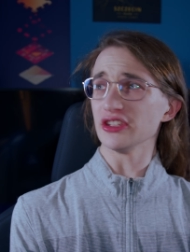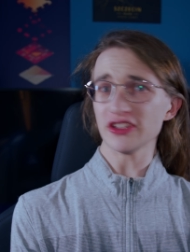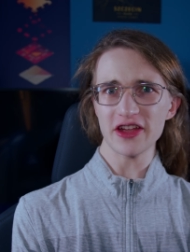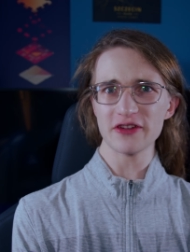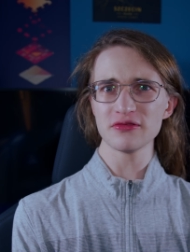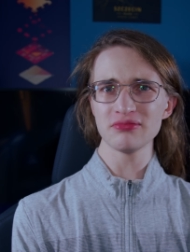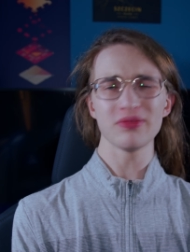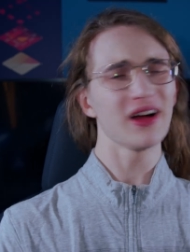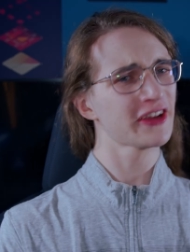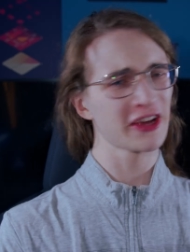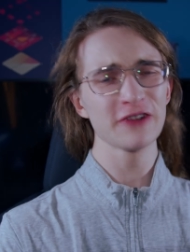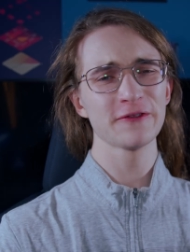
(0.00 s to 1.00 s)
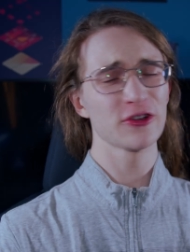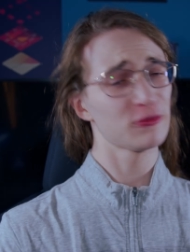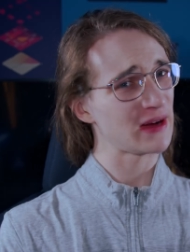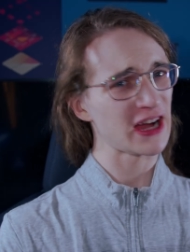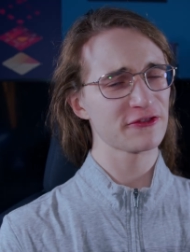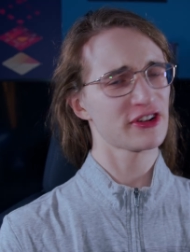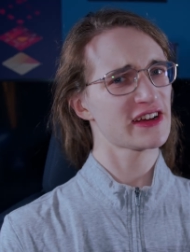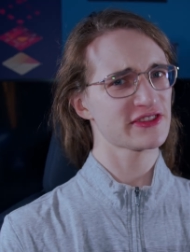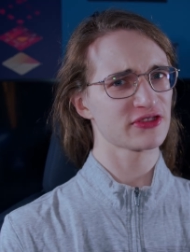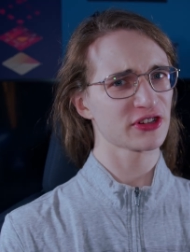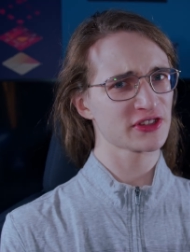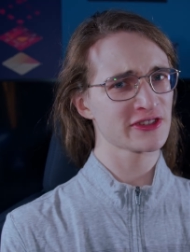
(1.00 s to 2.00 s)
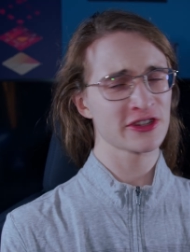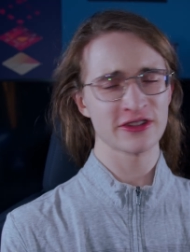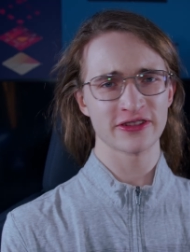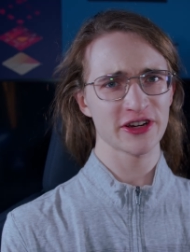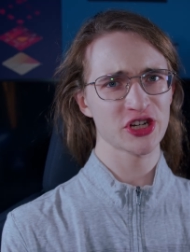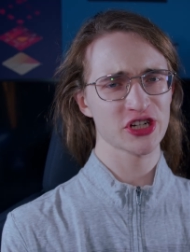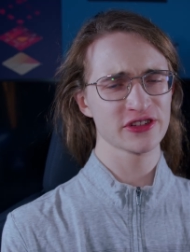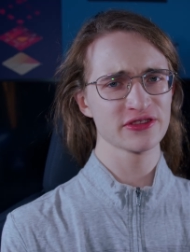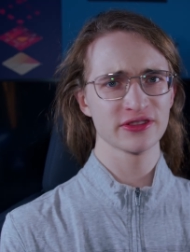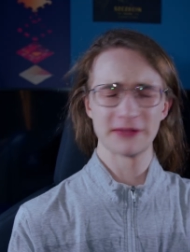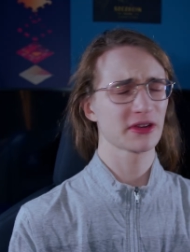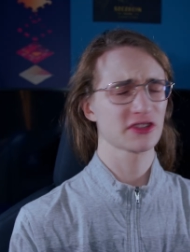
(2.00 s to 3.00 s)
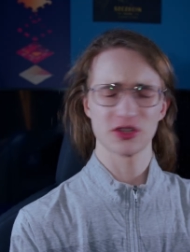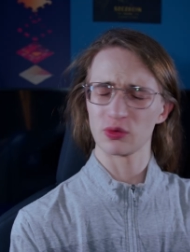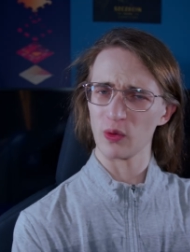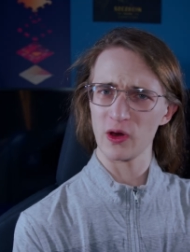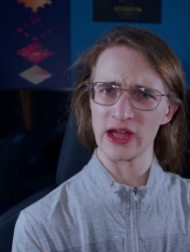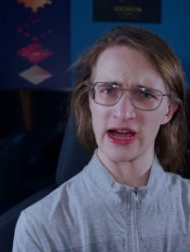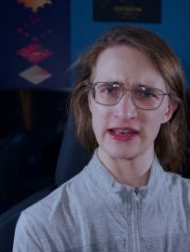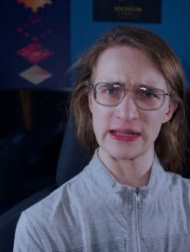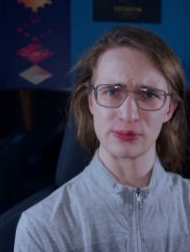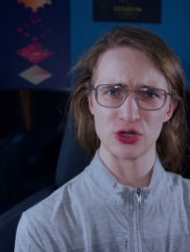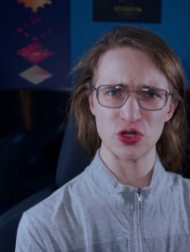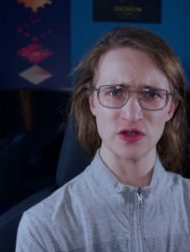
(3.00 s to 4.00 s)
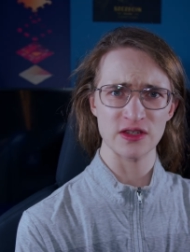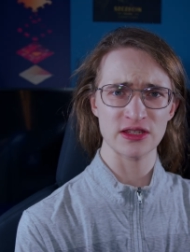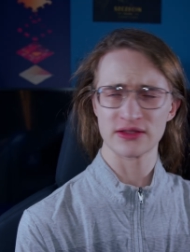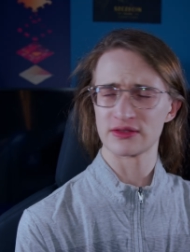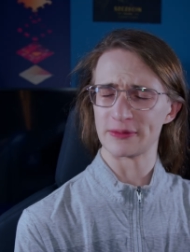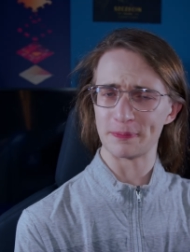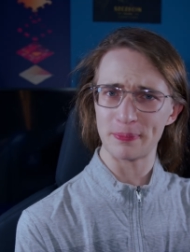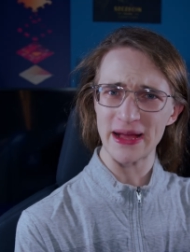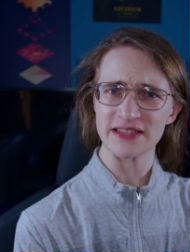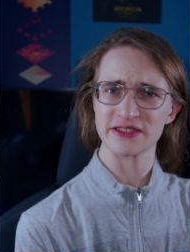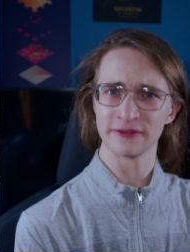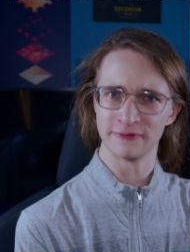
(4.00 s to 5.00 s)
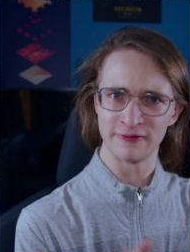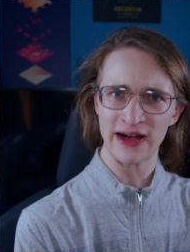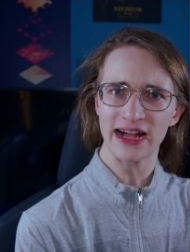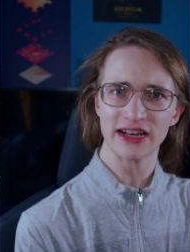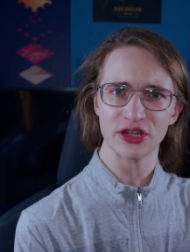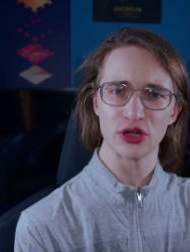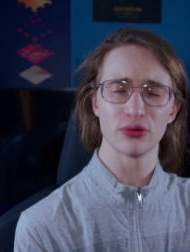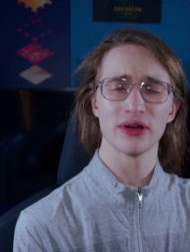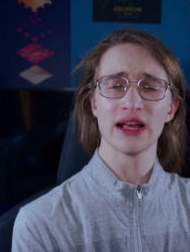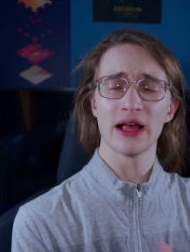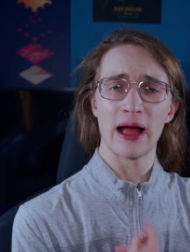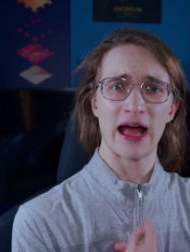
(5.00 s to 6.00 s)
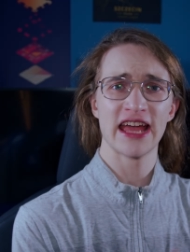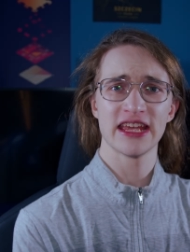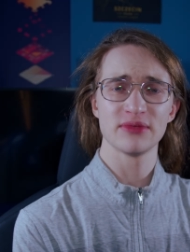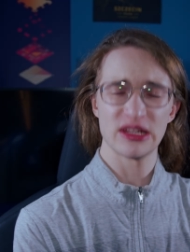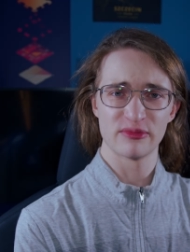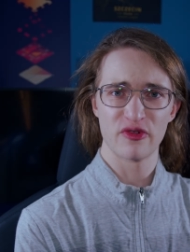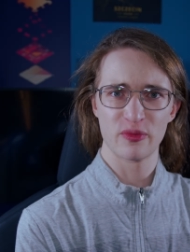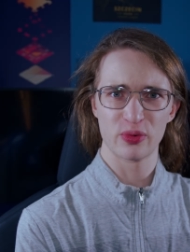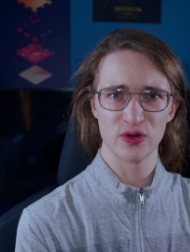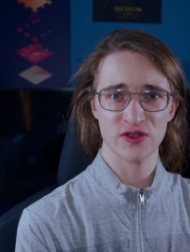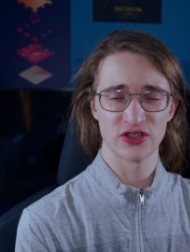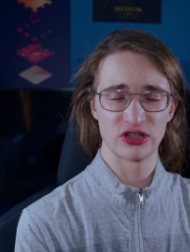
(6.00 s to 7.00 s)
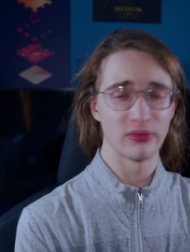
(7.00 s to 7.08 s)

You know, I kind of feel bad for ASRock this generation, because on the one hand they're producing some of the best value AMD motherboards on the